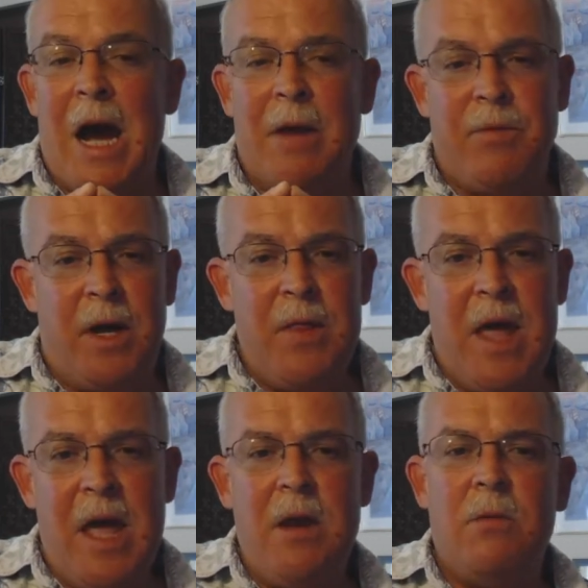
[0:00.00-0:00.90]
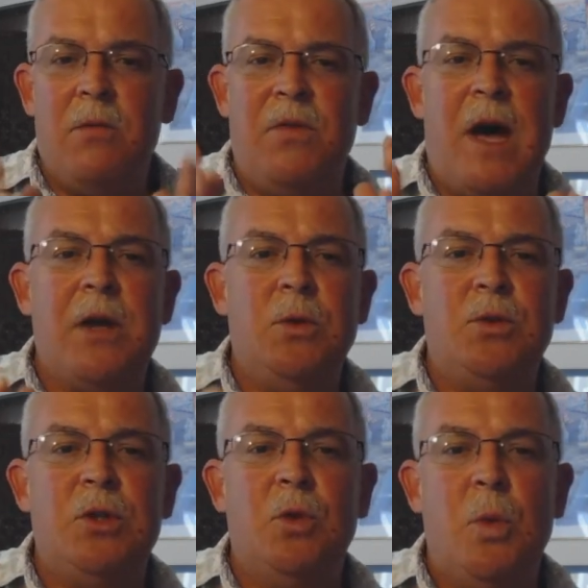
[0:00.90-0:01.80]
I've done that. Value
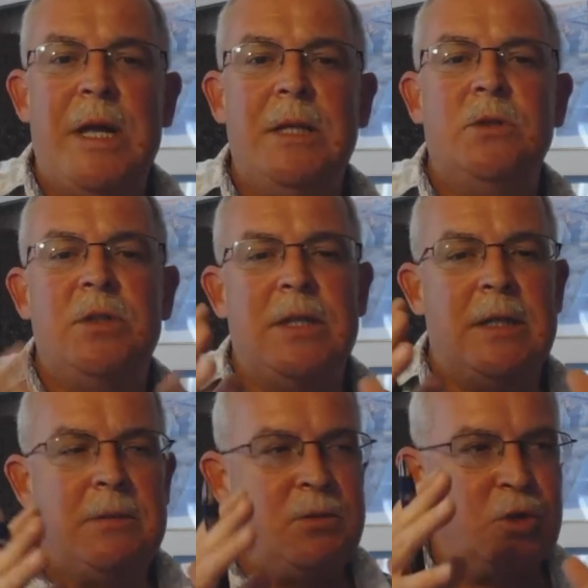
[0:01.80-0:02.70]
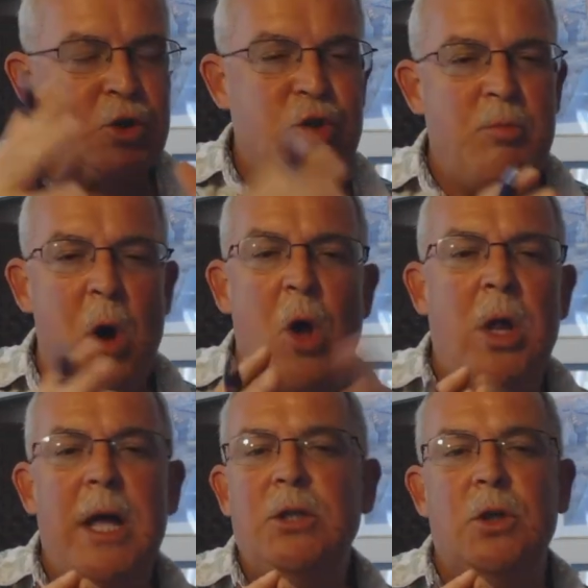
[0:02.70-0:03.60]
still wins. It's a
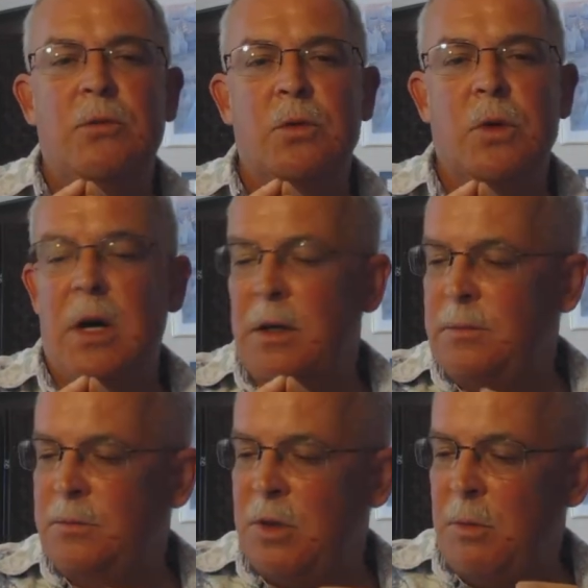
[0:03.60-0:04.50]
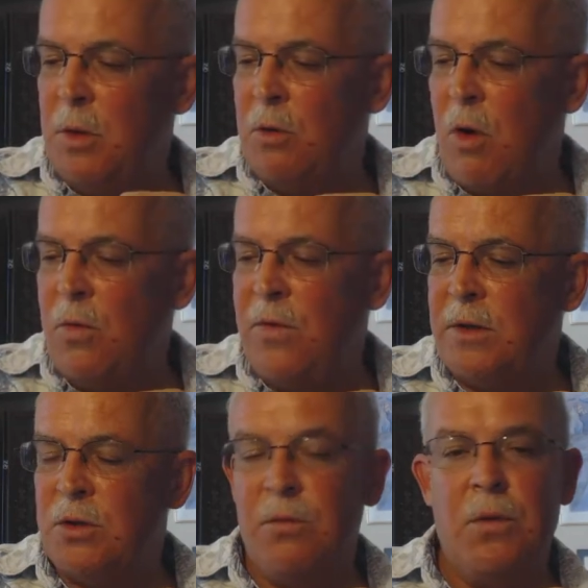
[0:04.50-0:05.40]
small edge over some of the growth
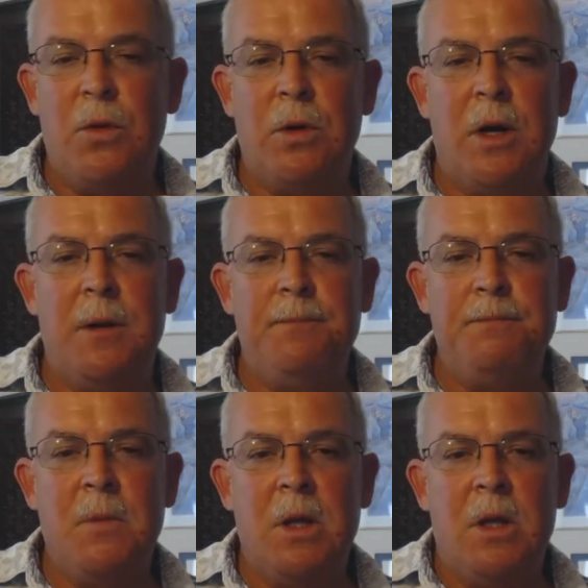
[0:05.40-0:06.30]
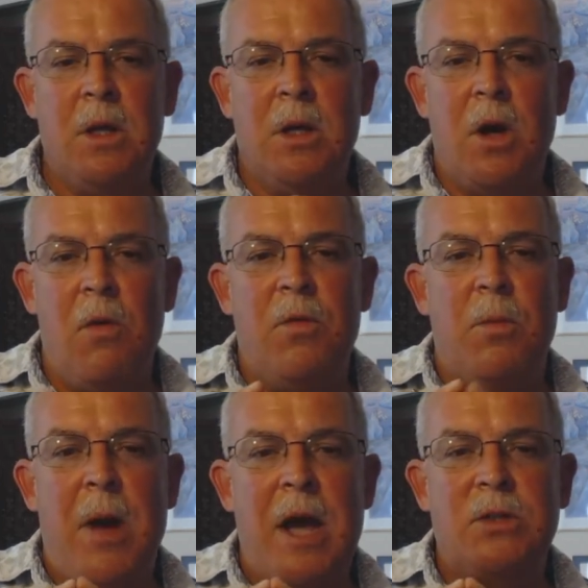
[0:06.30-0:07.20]
funds over
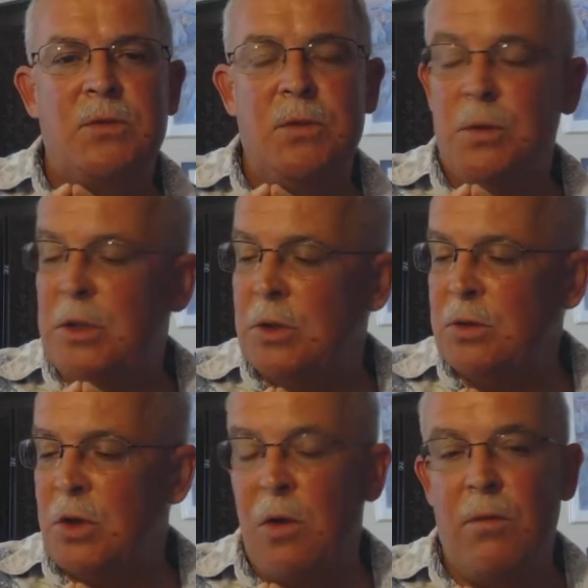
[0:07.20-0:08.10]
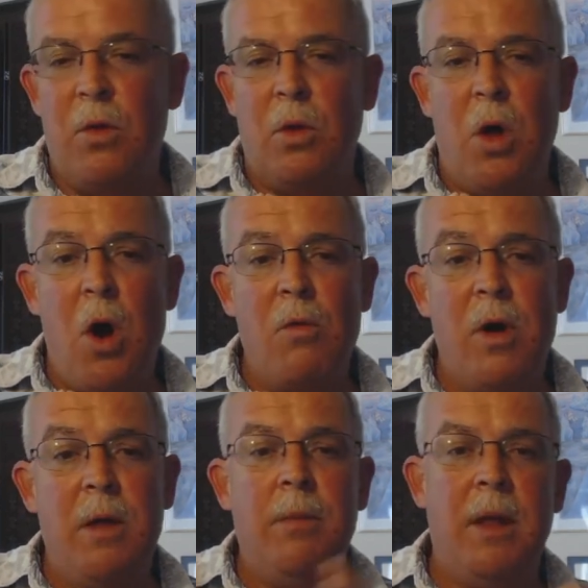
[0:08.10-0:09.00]
the past few years. Over the long
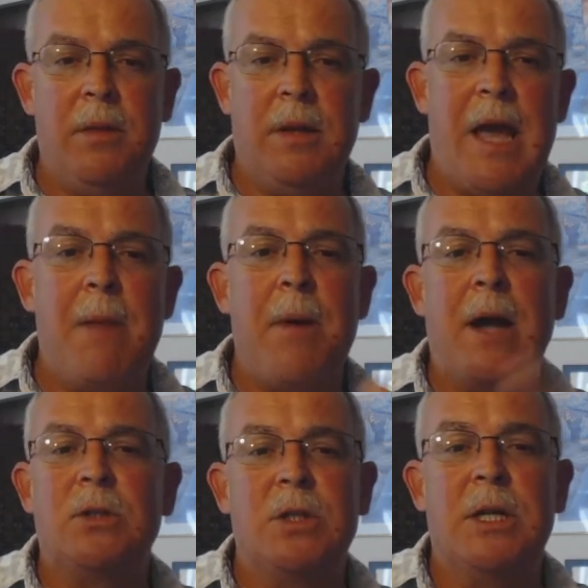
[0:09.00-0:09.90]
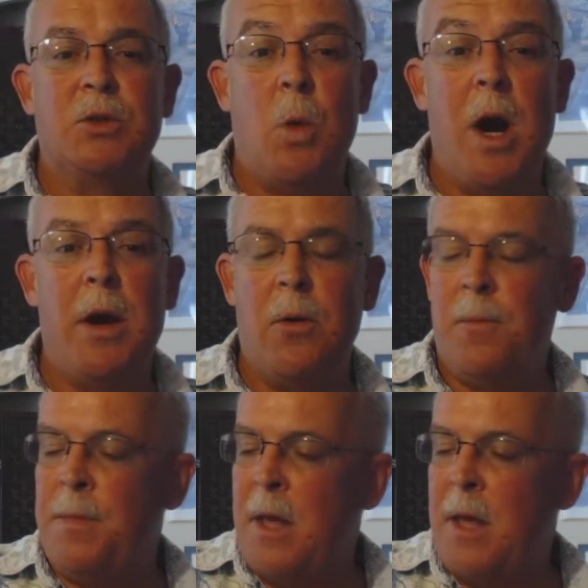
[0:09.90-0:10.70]
run, the gap actually gets wider.